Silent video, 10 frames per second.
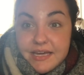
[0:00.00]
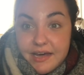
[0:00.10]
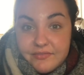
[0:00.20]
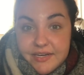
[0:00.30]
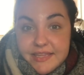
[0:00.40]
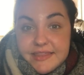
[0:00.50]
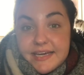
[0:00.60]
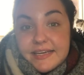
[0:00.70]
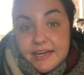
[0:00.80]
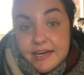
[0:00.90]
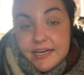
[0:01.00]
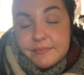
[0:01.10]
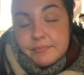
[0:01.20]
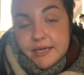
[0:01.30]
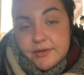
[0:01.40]
covenant that
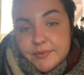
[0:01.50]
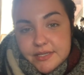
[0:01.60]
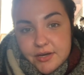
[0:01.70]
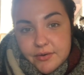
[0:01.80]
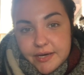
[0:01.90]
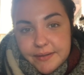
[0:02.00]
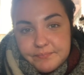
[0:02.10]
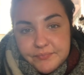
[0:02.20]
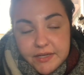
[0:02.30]
God made with Noah.